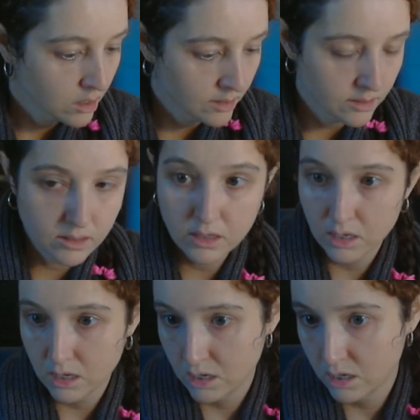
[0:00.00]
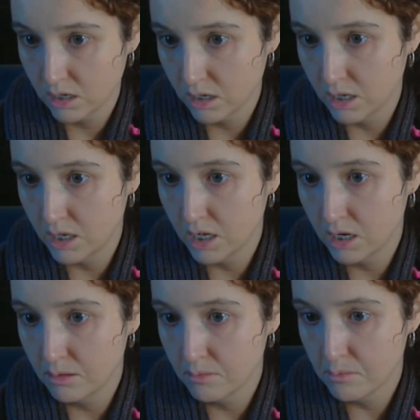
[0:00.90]
it's the
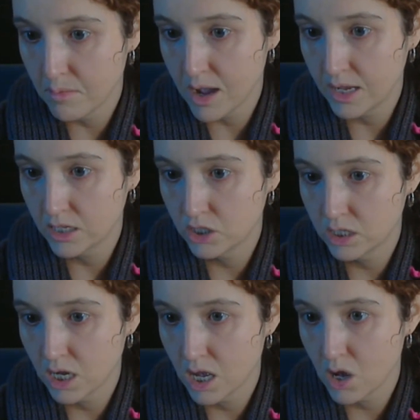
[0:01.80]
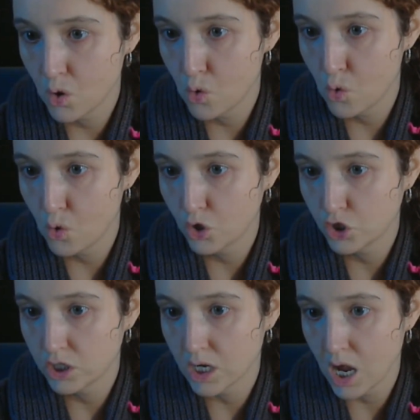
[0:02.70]
Genmaicha
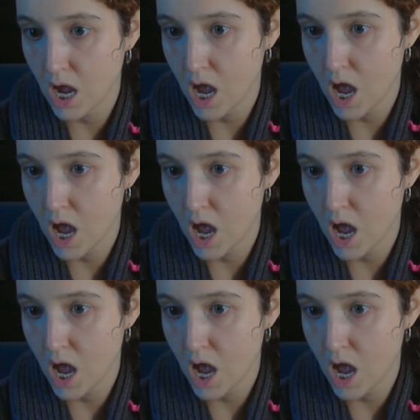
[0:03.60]
Hoja.